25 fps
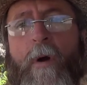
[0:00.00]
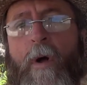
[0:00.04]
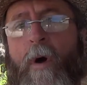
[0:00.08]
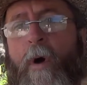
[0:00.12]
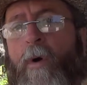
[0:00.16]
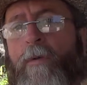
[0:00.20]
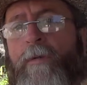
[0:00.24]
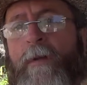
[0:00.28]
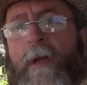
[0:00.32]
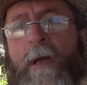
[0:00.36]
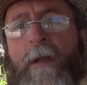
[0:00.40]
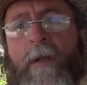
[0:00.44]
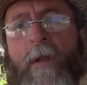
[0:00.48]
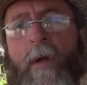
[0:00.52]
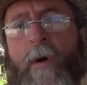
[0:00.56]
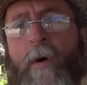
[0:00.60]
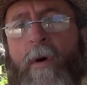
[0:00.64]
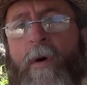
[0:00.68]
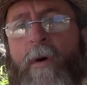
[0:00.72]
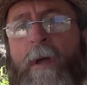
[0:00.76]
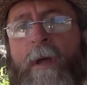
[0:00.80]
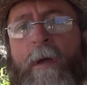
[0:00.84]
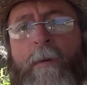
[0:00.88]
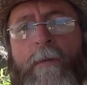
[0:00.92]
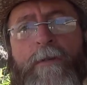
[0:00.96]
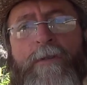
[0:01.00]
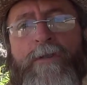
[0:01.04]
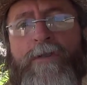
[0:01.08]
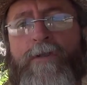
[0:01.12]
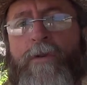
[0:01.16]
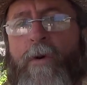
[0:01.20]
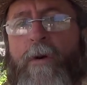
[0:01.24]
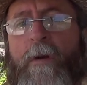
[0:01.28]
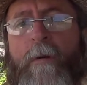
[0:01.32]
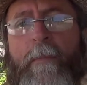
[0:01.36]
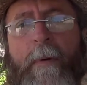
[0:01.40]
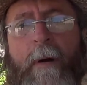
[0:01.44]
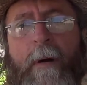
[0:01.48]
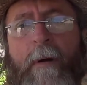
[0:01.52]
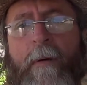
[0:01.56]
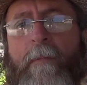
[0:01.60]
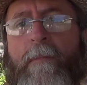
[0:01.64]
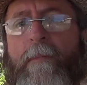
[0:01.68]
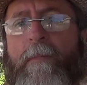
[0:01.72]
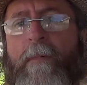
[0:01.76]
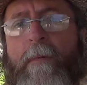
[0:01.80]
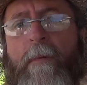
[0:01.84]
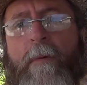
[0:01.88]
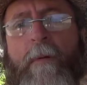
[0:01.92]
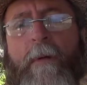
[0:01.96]
all day long. He would start about
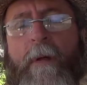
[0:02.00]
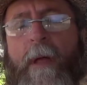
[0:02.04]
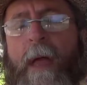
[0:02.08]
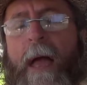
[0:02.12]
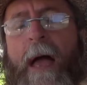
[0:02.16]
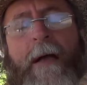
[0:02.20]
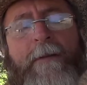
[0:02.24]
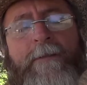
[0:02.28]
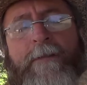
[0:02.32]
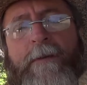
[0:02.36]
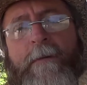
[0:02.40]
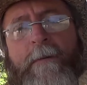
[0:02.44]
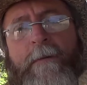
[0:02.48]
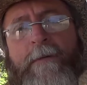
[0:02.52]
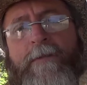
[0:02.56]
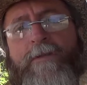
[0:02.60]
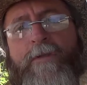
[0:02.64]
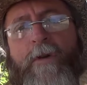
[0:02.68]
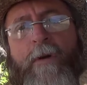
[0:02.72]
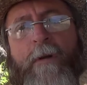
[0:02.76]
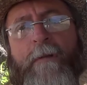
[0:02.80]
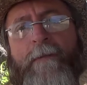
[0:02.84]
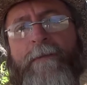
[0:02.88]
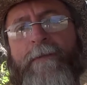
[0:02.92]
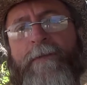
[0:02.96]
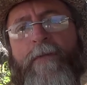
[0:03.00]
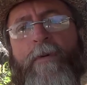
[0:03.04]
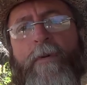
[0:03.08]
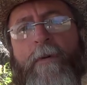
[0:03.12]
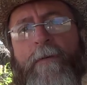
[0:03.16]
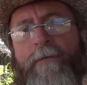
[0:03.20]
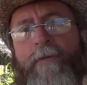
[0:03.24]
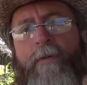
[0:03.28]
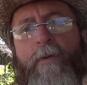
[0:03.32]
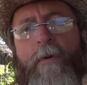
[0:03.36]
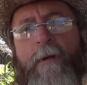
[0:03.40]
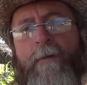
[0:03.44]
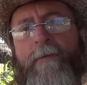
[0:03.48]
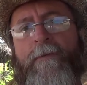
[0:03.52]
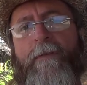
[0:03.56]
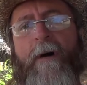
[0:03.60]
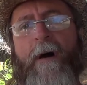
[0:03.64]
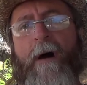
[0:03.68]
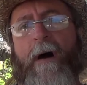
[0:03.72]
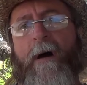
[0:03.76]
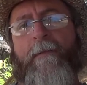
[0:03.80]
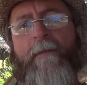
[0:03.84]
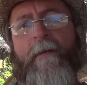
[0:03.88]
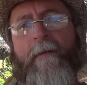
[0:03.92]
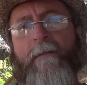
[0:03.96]
actually he would start at
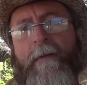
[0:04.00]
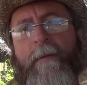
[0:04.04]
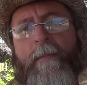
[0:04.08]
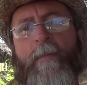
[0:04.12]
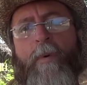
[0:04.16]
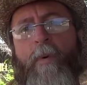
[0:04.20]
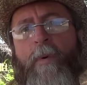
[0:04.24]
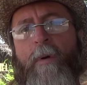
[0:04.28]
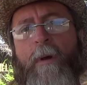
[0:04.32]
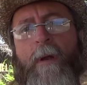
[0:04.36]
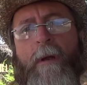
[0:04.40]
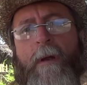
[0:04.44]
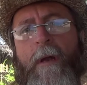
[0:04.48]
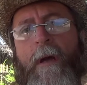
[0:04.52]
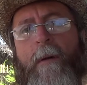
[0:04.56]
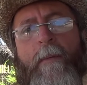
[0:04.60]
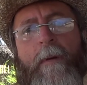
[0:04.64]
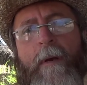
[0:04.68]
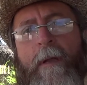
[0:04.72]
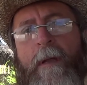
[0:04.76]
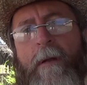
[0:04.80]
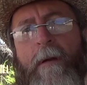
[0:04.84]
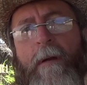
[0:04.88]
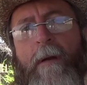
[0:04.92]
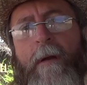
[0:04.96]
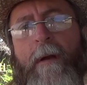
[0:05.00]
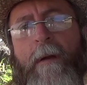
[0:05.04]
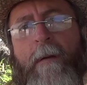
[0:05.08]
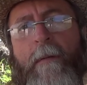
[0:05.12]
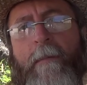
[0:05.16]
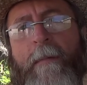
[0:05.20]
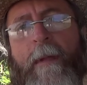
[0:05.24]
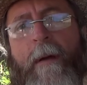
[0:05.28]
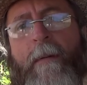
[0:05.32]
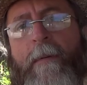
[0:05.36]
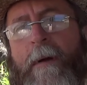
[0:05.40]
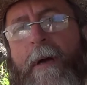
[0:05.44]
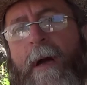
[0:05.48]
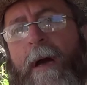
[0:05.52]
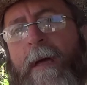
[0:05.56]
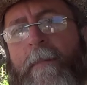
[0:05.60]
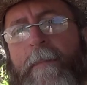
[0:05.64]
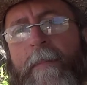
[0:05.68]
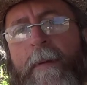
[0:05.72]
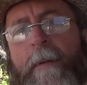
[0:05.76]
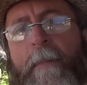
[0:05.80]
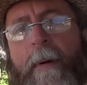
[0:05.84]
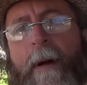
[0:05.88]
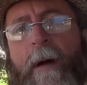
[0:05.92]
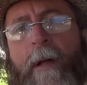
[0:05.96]
4:45 every morning. I would hear hear him. That would kind of
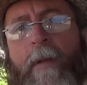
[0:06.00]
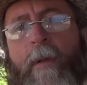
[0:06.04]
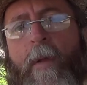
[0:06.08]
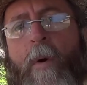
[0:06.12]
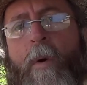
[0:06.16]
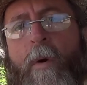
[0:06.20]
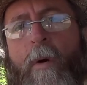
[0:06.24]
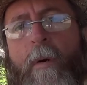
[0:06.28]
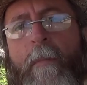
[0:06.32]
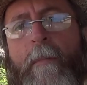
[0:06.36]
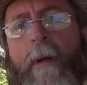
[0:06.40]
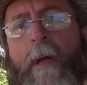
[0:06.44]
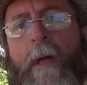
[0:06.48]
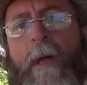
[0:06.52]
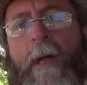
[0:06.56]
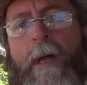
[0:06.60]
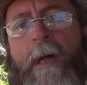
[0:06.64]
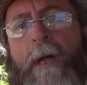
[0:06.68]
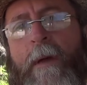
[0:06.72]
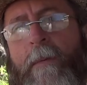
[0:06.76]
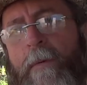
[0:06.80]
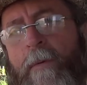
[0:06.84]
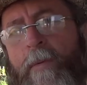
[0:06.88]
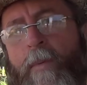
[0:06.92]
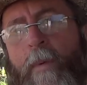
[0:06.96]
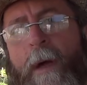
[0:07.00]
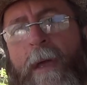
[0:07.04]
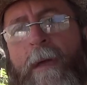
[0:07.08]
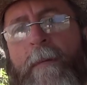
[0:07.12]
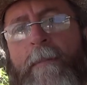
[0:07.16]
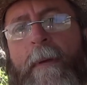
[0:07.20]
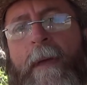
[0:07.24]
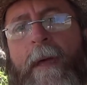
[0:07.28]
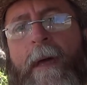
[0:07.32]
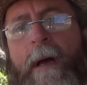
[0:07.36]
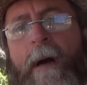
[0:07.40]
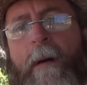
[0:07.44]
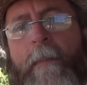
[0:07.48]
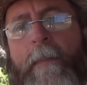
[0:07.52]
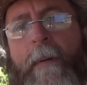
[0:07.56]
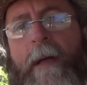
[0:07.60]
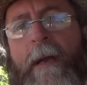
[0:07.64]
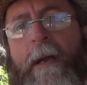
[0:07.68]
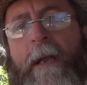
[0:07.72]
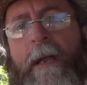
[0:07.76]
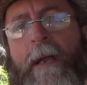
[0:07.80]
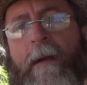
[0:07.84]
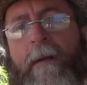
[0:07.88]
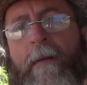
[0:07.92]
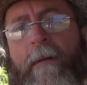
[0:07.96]
be my alarm. It would wake me up.
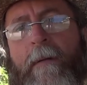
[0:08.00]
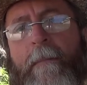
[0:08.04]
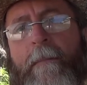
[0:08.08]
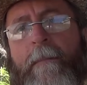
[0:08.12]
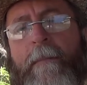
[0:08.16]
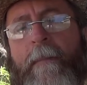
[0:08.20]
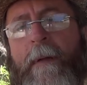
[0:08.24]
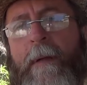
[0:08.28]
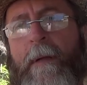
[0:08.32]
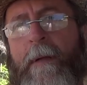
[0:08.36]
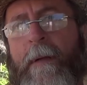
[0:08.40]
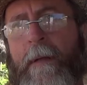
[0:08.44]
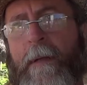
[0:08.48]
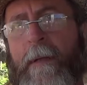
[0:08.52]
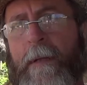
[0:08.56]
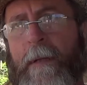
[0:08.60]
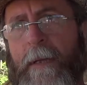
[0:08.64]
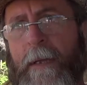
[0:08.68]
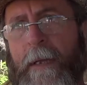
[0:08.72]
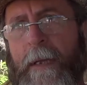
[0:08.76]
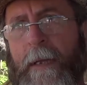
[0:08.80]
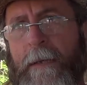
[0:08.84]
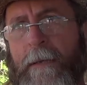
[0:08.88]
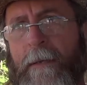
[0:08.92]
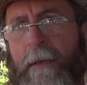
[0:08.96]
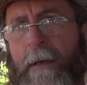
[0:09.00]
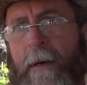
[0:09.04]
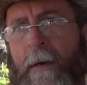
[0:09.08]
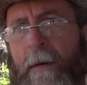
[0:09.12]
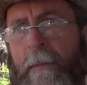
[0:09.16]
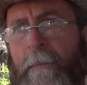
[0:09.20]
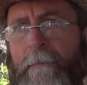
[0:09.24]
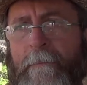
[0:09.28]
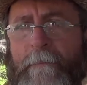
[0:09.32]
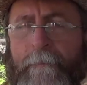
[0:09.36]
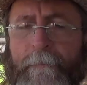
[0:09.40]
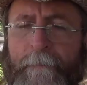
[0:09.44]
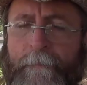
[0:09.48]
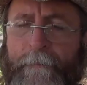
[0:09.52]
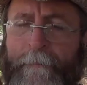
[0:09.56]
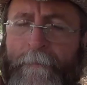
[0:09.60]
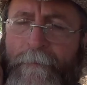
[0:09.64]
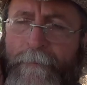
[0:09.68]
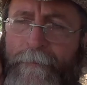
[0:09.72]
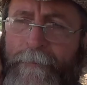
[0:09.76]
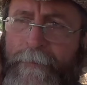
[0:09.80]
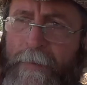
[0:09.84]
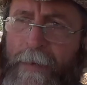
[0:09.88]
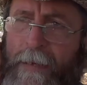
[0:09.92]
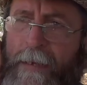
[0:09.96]
I'd hear him, and um,
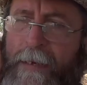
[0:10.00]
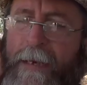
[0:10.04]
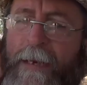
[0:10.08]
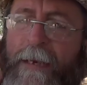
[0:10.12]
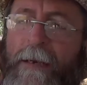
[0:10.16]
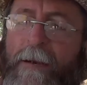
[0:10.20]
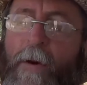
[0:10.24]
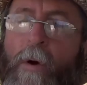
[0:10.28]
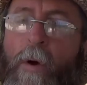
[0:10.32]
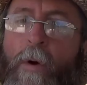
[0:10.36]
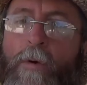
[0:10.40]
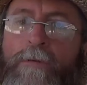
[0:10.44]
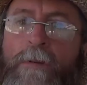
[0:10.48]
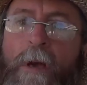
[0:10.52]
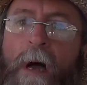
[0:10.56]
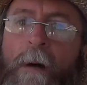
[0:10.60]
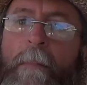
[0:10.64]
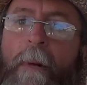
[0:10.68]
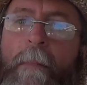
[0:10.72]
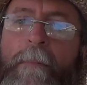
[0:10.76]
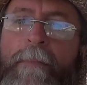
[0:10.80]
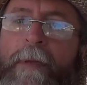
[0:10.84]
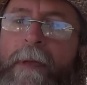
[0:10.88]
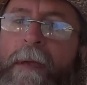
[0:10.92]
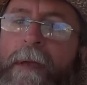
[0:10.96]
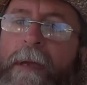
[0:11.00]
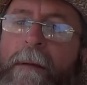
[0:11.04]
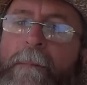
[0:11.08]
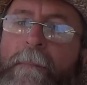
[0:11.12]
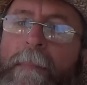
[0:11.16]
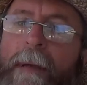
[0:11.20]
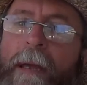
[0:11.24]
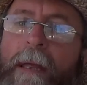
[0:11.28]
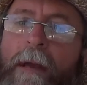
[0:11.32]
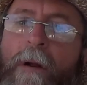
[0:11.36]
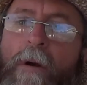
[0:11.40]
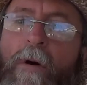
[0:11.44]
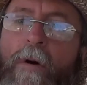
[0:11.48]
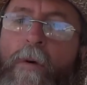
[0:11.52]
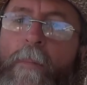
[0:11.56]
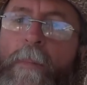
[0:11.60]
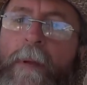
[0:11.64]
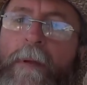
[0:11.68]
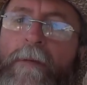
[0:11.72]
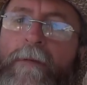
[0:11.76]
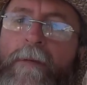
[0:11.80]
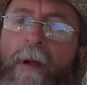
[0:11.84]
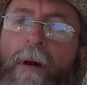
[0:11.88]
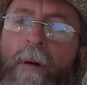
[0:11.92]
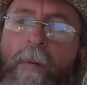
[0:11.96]
and then the whole time I'm thinking, man, I hope
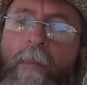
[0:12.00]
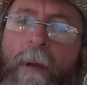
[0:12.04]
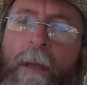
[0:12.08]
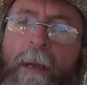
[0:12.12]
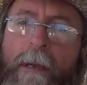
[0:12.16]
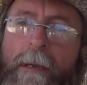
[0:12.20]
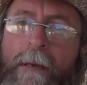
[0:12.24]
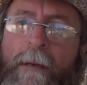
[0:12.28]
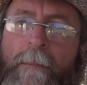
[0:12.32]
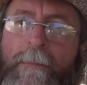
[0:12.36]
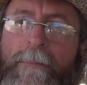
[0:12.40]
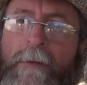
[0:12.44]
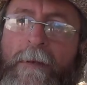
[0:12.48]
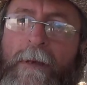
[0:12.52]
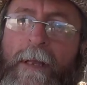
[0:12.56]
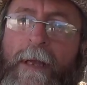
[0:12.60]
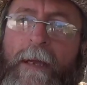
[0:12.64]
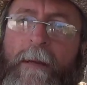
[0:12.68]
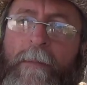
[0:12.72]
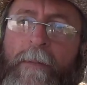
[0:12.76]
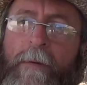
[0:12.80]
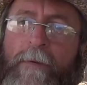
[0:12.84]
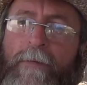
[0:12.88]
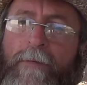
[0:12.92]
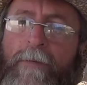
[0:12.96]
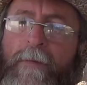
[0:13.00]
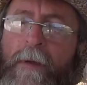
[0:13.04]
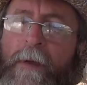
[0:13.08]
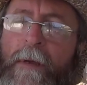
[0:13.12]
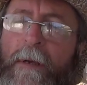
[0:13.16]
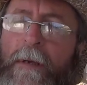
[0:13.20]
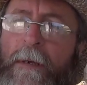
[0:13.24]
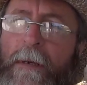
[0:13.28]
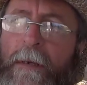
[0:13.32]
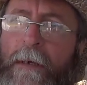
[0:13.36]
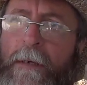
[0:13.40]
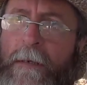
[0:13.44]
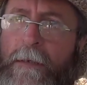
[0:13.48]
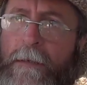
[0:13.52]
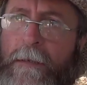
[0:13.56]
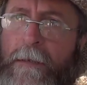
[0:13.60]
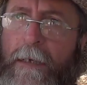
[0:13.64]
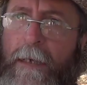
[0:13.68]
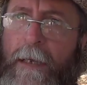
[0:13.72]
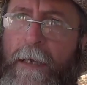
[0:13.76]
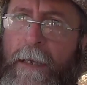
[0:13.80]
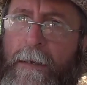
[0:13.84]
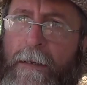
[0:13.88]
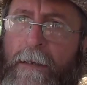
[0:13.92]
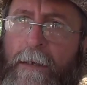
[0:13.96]
he's not waking up the neighbors,
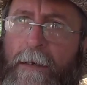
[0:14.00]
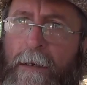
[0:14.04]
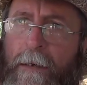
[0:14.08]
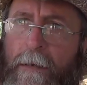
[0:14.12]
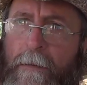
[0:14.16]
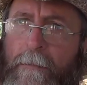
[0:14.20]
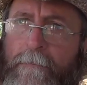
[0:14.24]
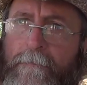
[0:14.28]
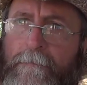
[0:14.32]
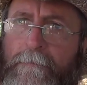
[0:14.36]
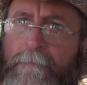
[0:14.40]
and. Um,